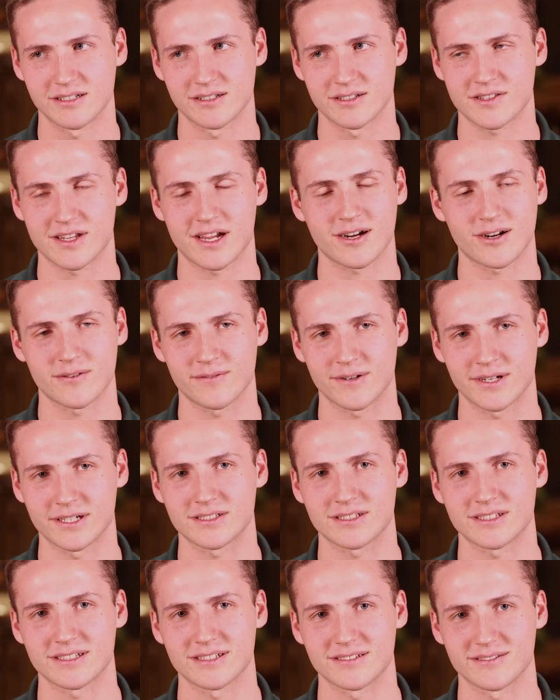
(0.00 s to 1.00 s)

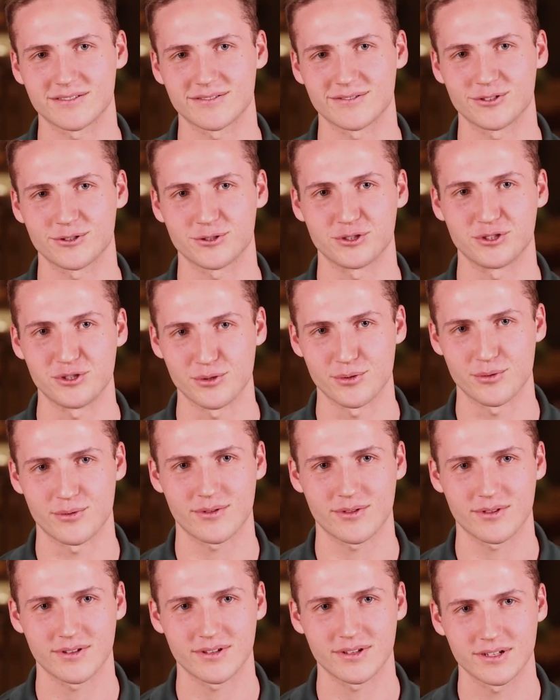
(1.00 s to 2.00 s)
sacrificing your
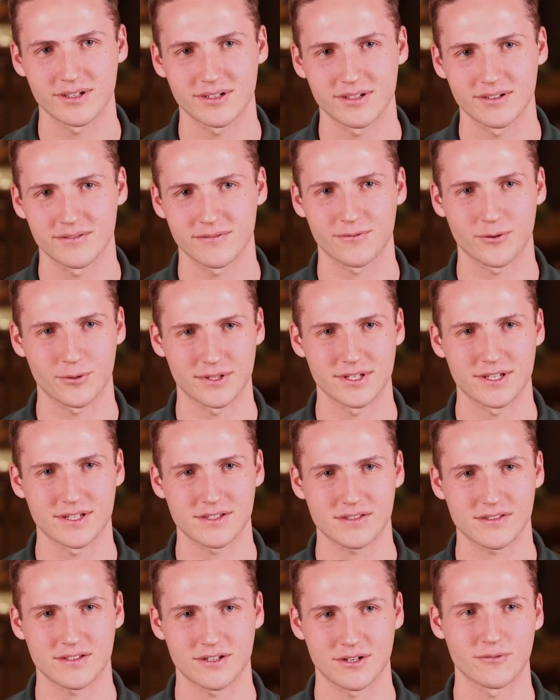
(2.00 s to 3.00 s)
youth for
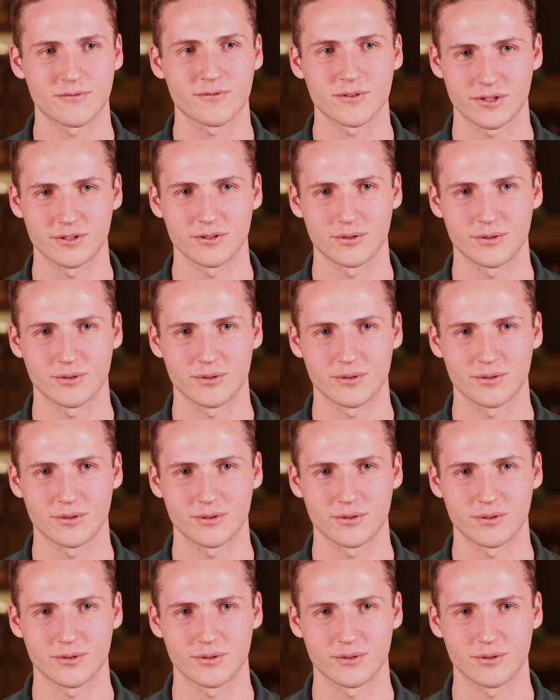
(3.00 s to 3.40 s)
this, you know, for the